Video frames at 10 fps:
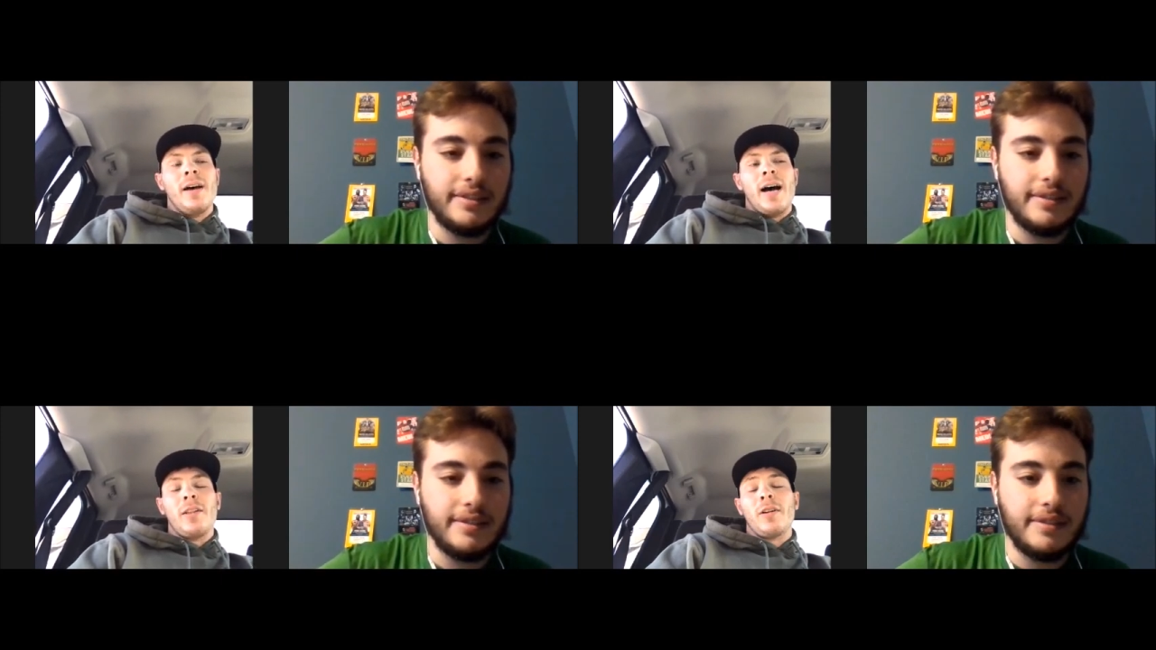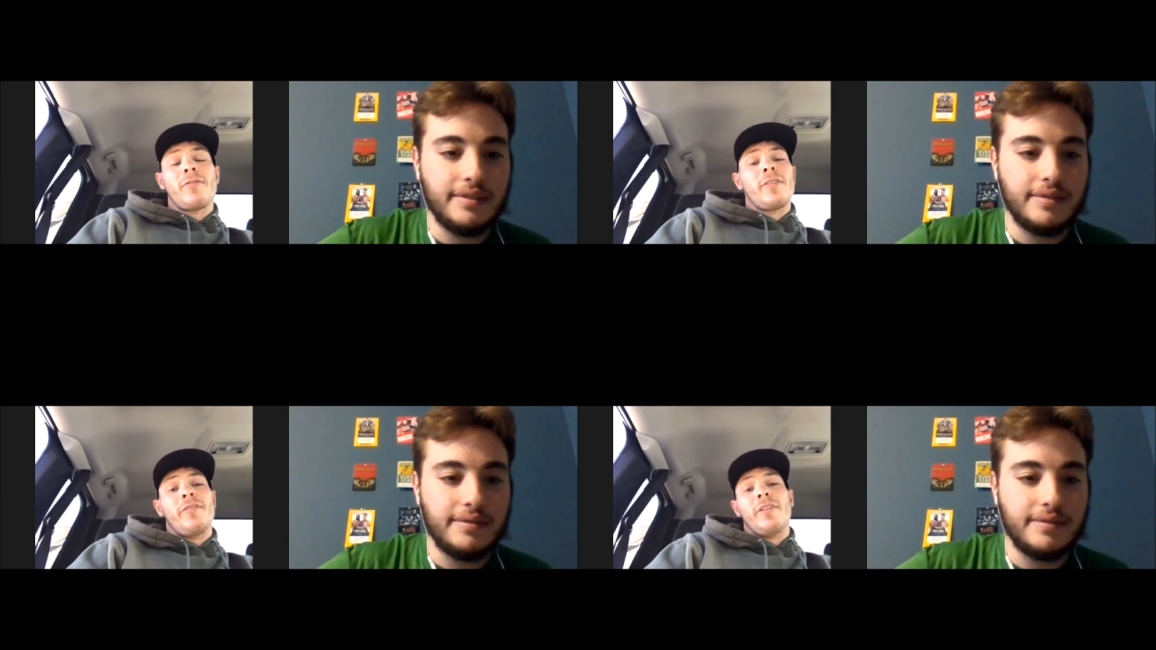Speaker 1: I look
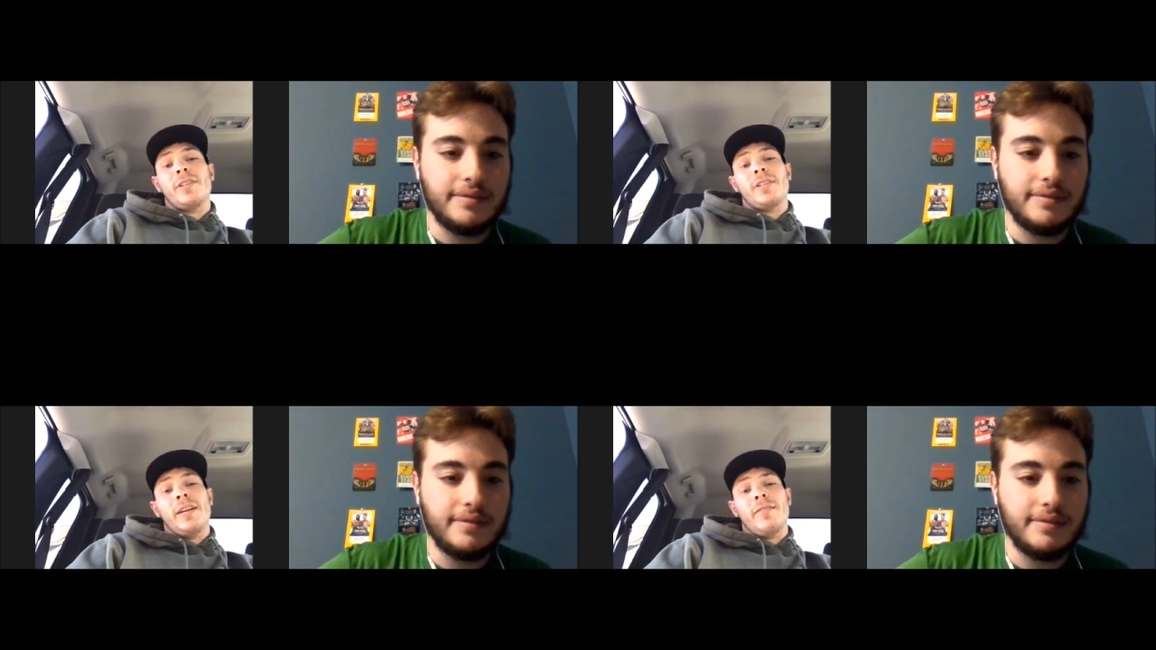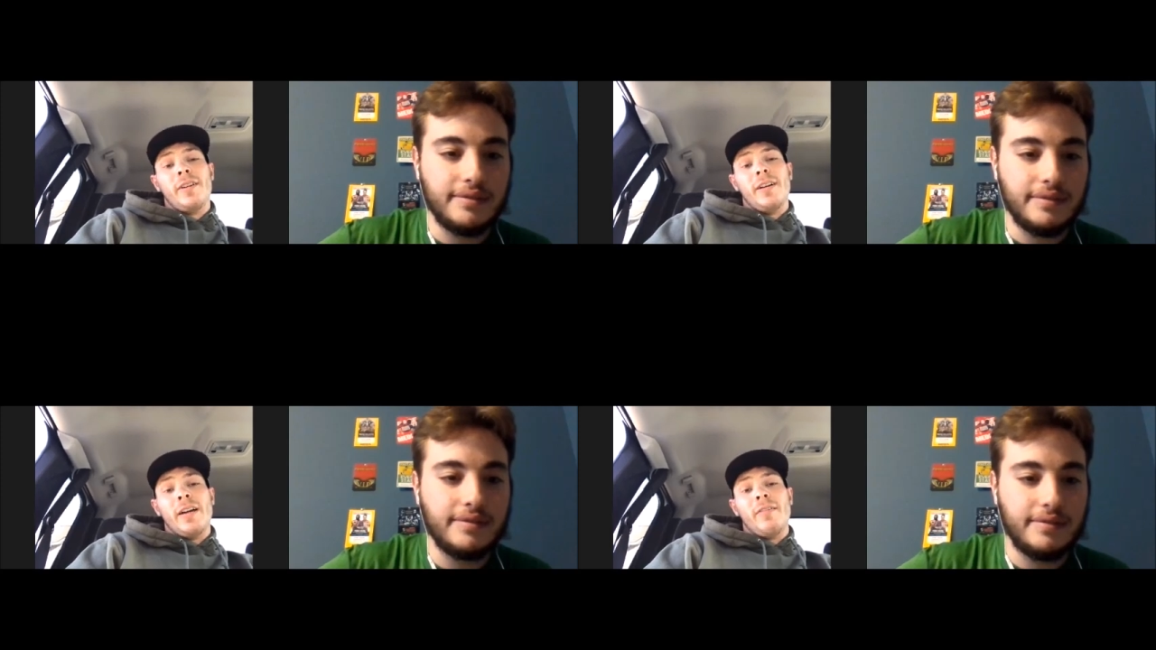for the finish in
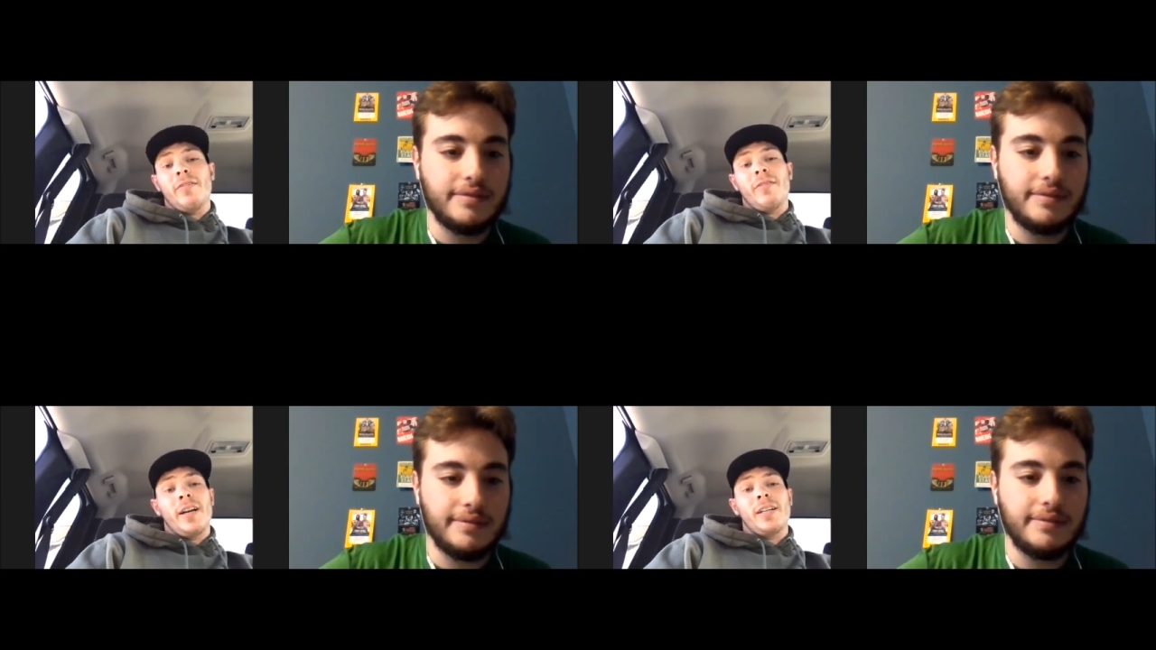every every fight.